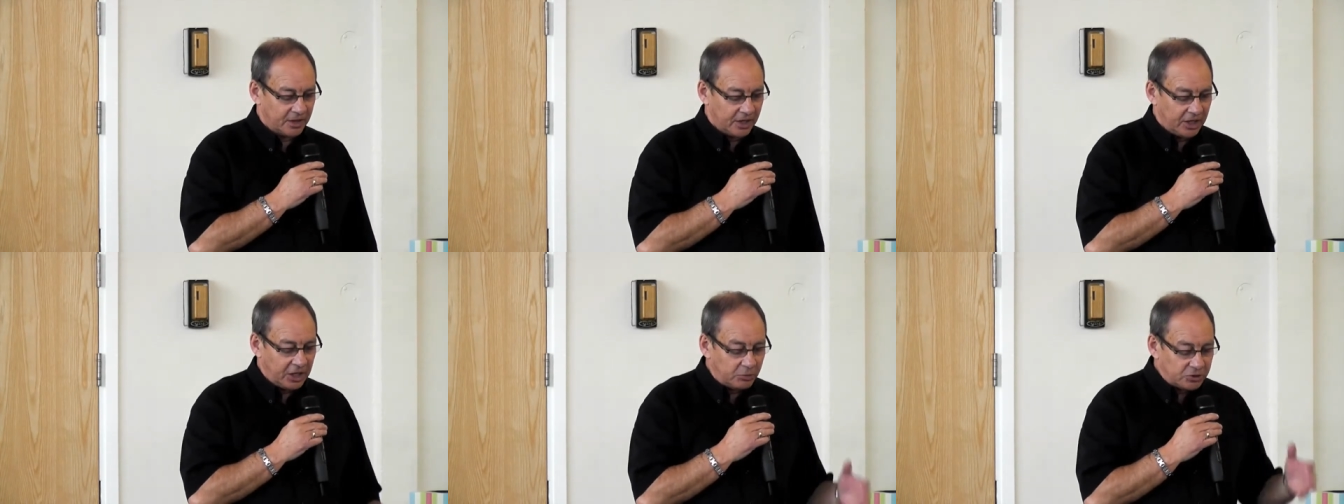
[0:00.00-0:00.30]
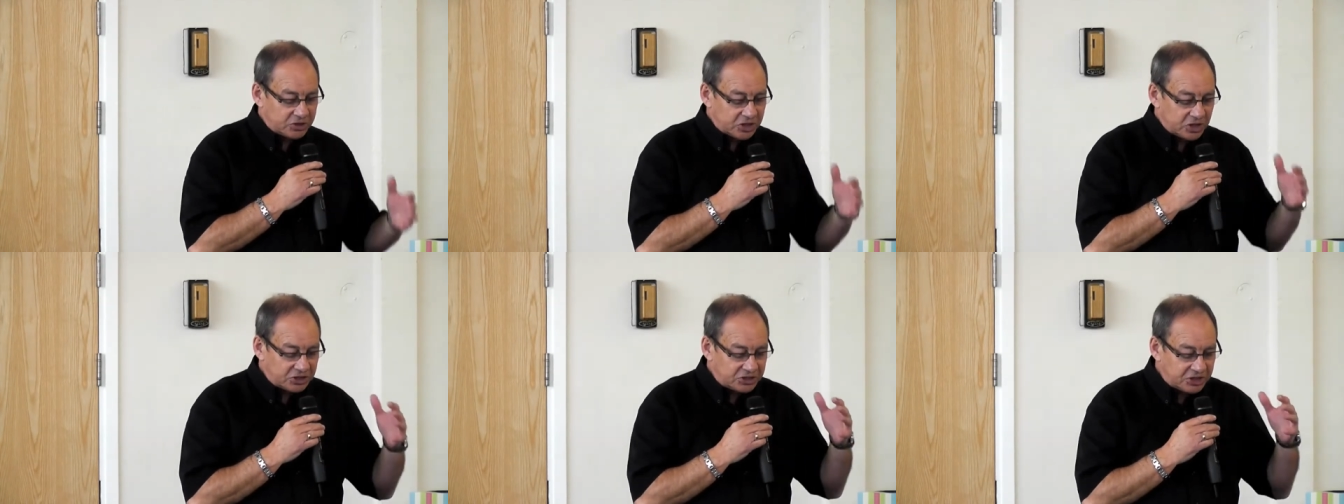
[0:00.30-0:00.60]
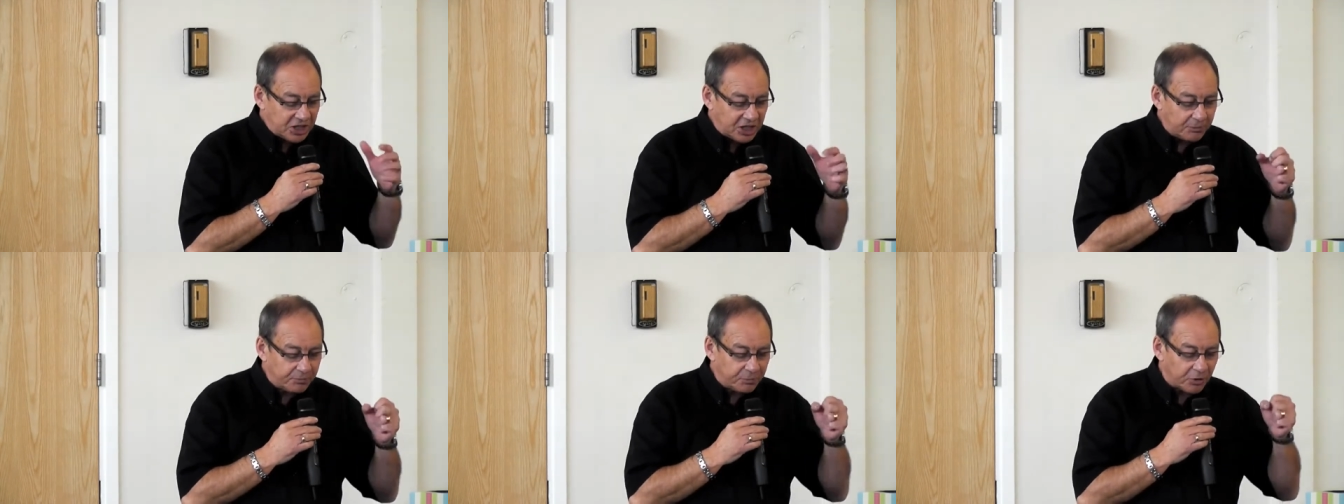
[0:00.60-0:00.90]
he was
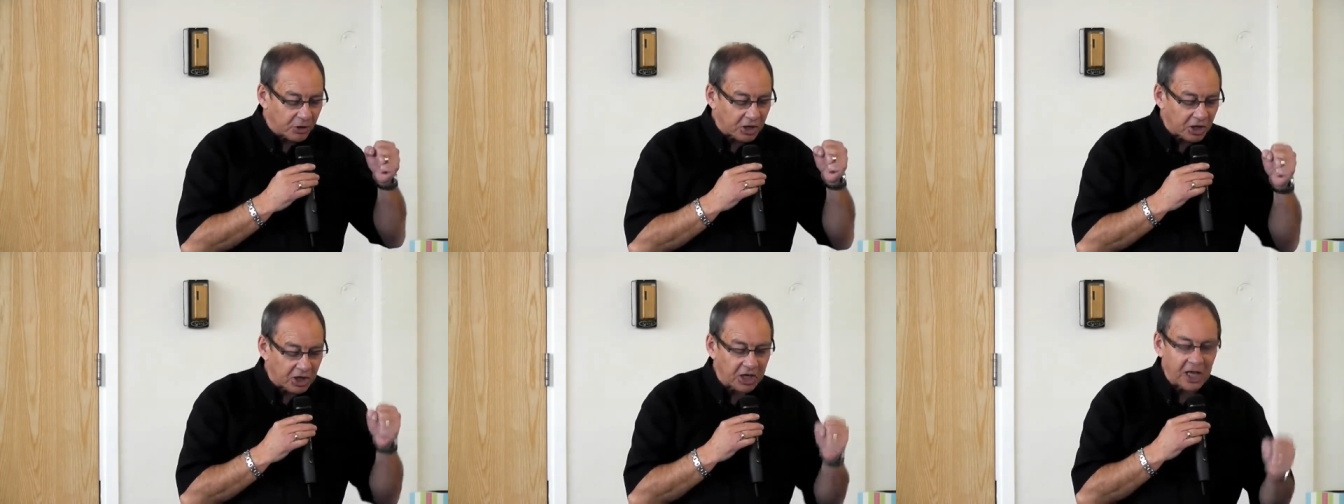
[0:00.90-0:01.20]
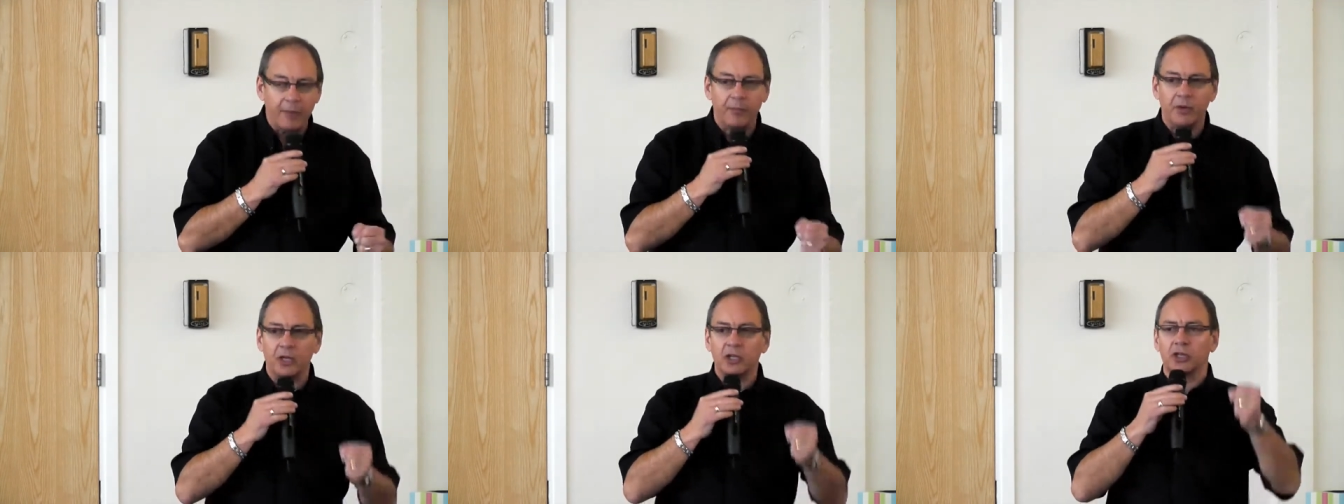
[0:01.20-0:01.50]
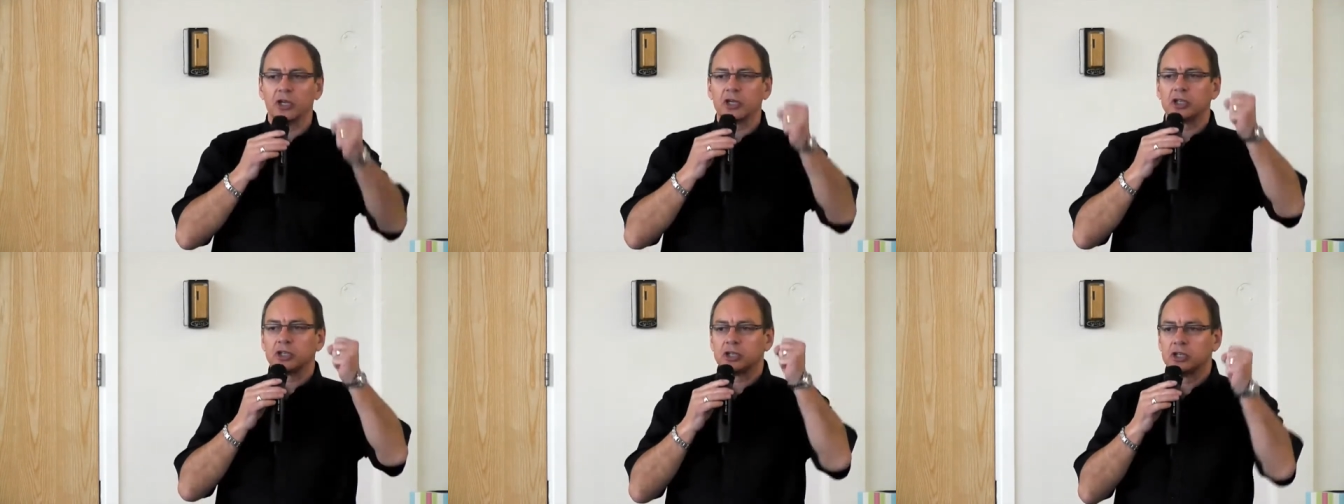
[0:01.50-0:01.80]
indeed
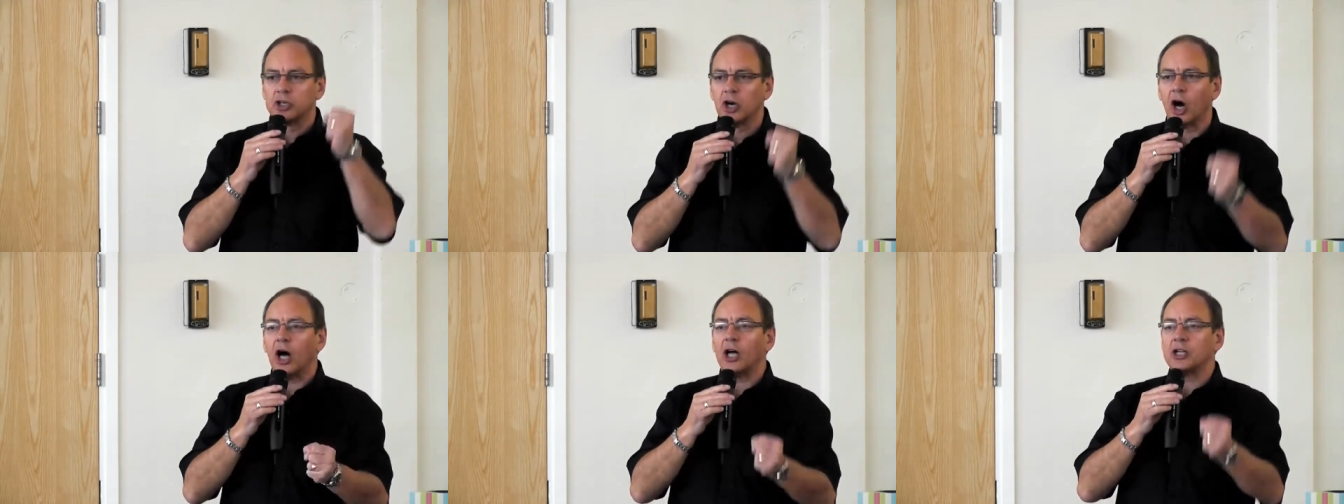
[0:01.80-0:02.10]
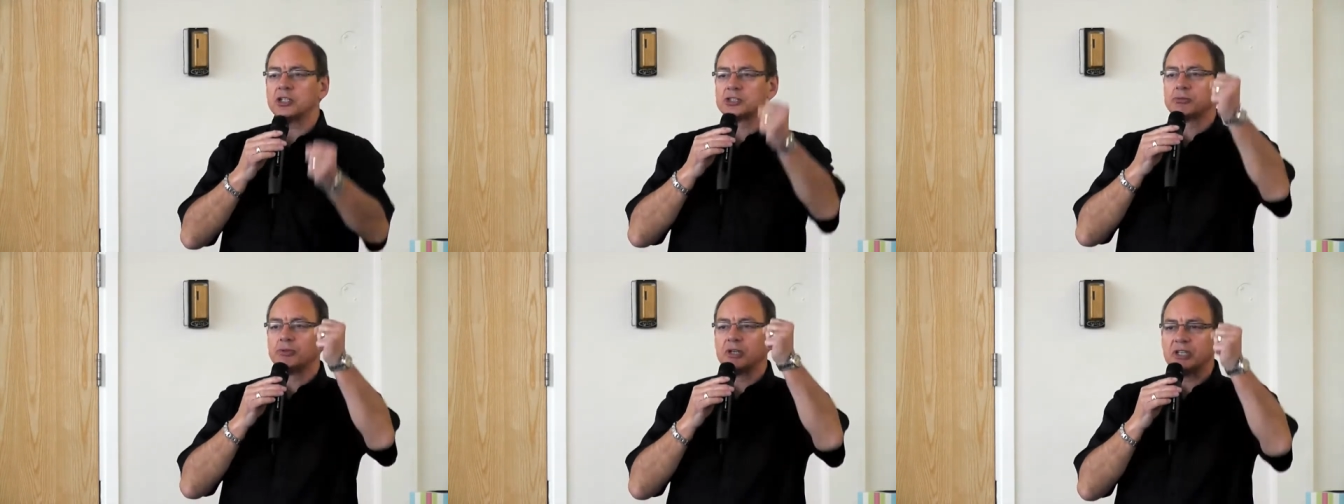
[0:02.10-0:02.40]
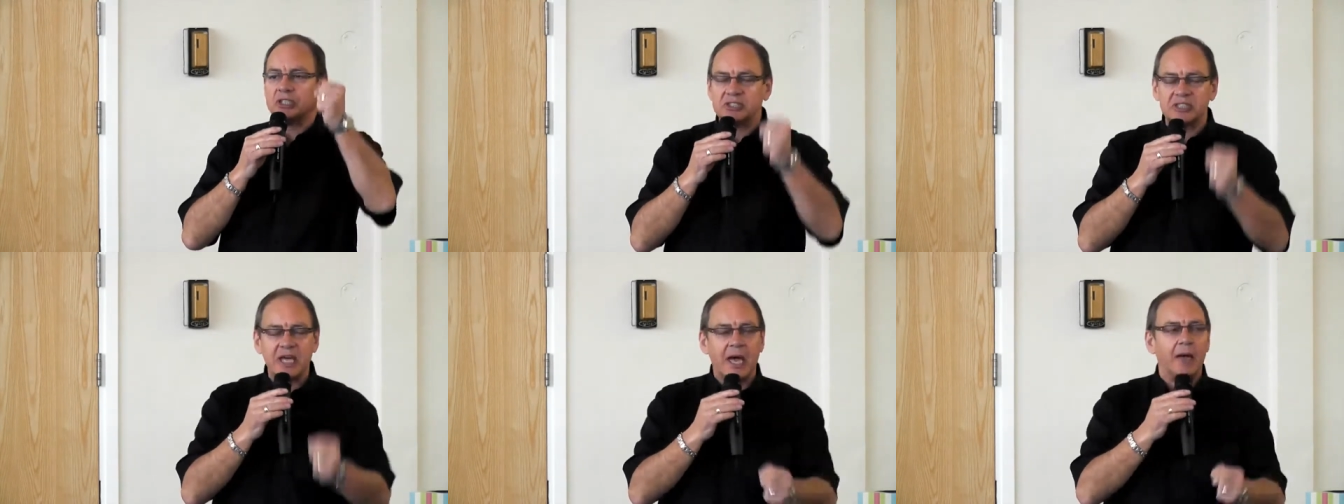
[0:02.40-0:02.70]
proclaiming that God's
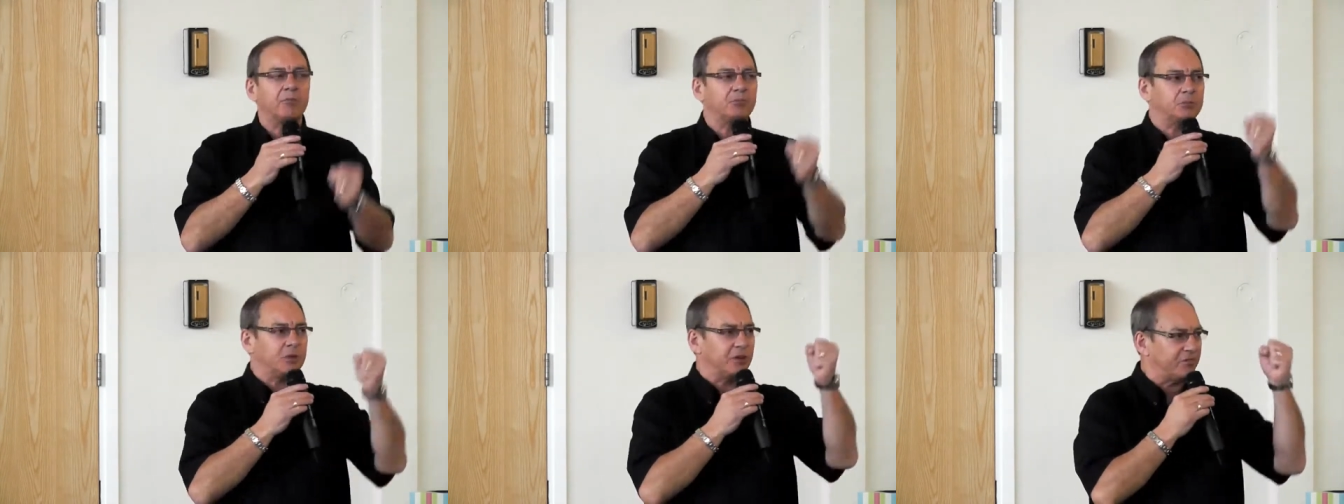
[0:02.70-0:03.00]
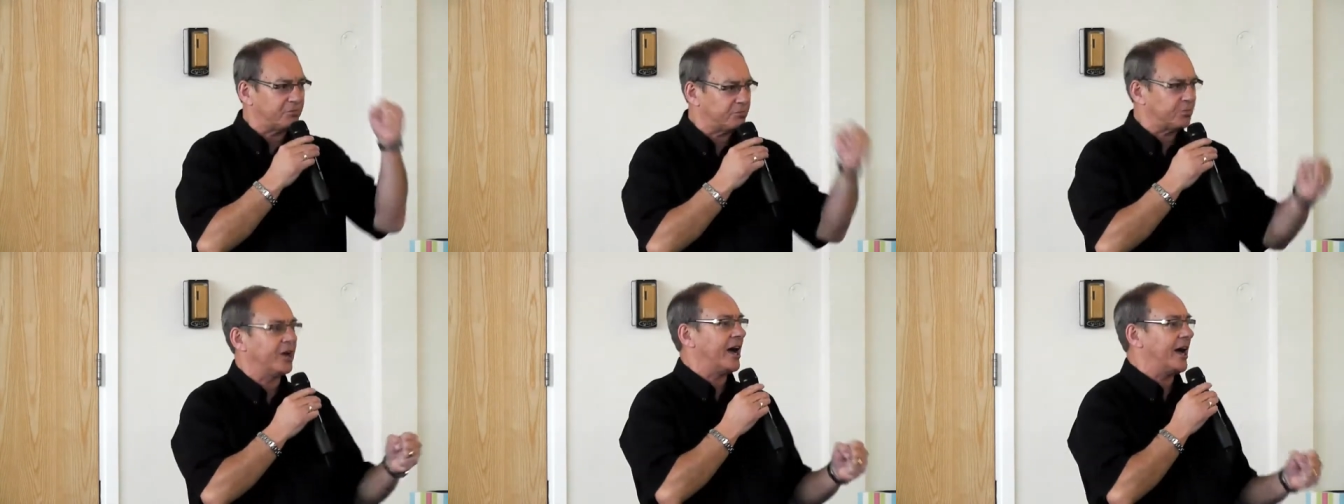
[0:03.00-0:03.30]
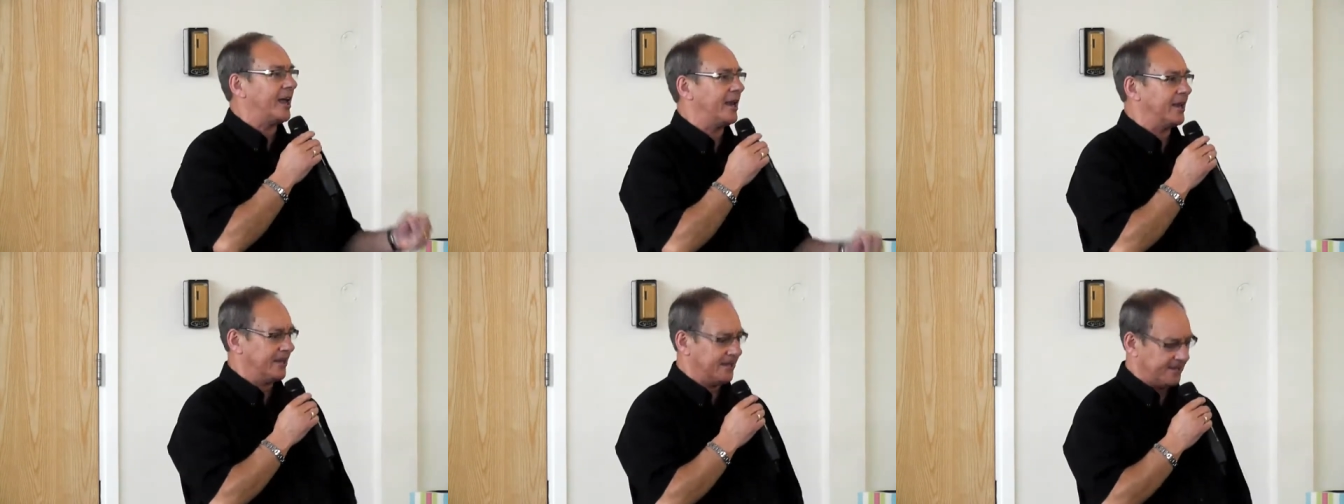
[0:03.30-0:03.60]
redemptive
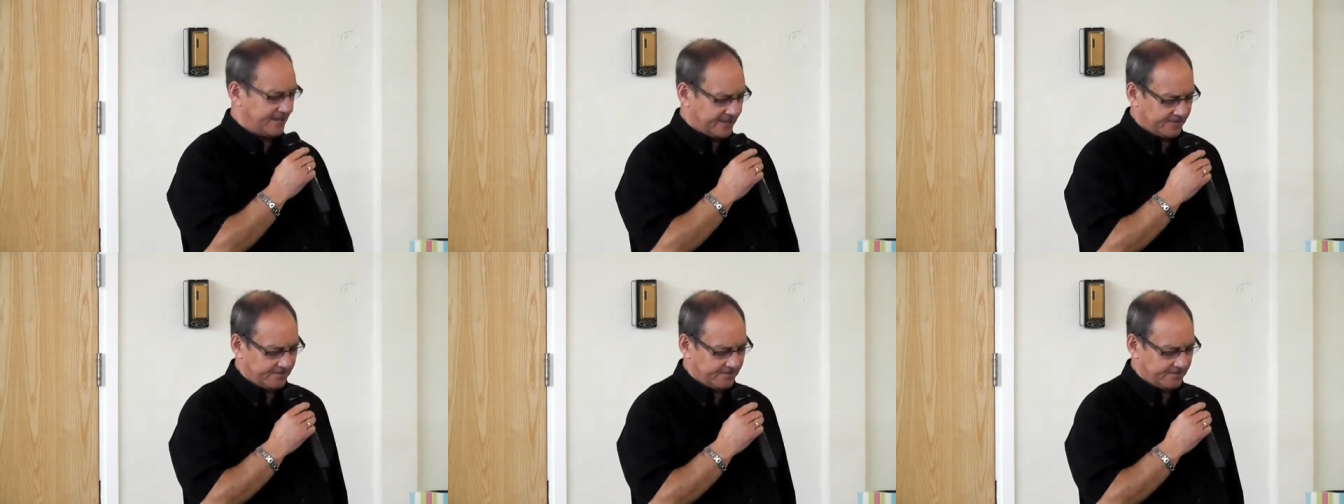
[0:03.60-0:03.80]
plan